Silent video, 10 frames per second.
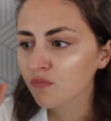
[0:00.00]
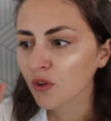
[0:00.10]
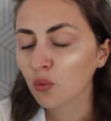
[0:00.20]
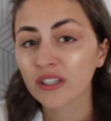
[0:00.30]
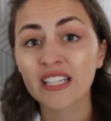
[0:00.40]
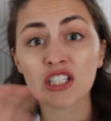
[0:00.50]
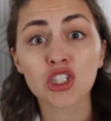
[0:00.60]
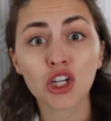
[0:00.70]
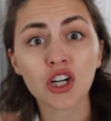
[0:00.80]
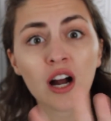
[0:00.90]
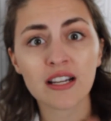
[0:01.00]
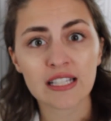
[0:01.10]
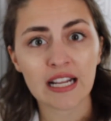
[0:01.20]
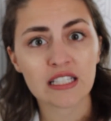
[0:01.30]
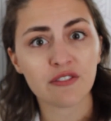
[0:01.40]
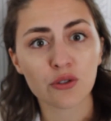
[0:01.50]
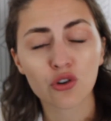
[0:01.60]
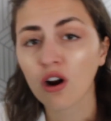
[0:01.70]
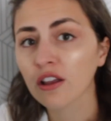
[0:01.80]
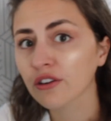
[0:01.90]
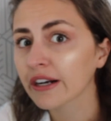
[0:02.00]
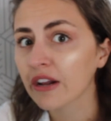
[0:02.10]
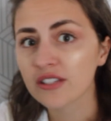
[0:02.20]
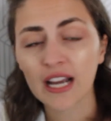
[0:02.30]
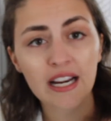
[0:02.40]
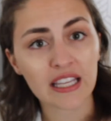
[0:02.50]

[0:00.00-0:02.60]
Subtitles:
would get dirt on his hands if he was crawling around outside,